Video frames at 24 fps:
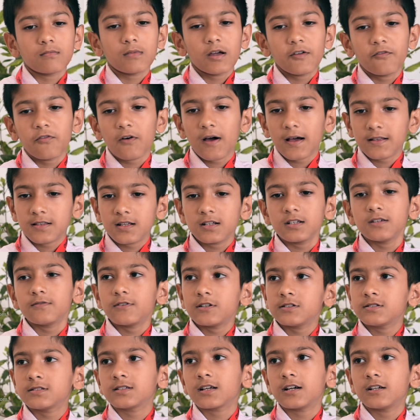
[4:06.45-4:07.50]
My father
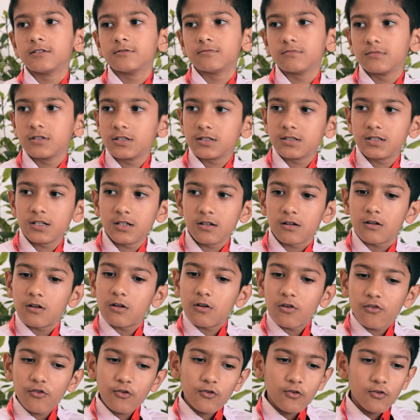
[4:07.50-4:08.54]
even sent me the
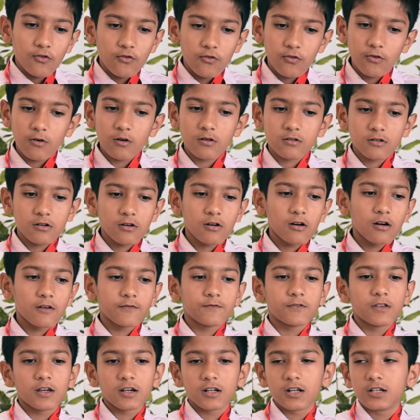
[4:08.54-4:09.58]
photo
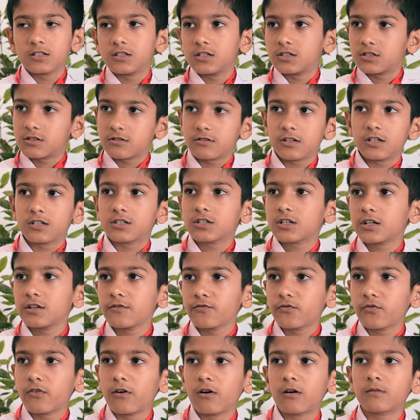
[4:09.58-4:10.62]
of the
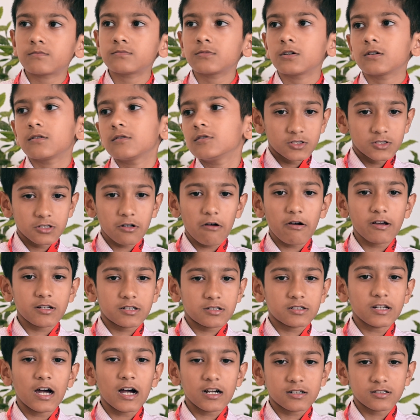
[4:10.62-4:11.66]
registration form. So I
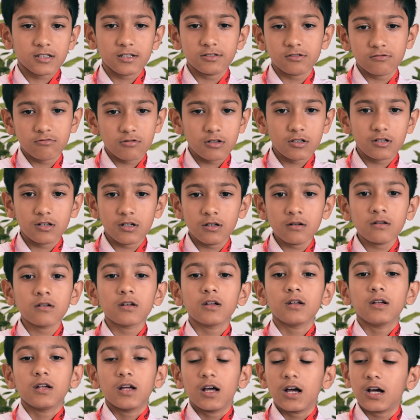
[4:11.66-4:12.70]
started reading,
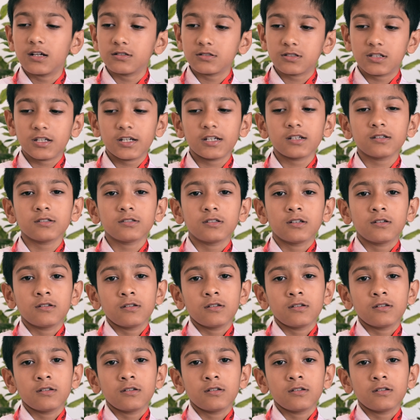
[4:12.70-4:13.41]
and then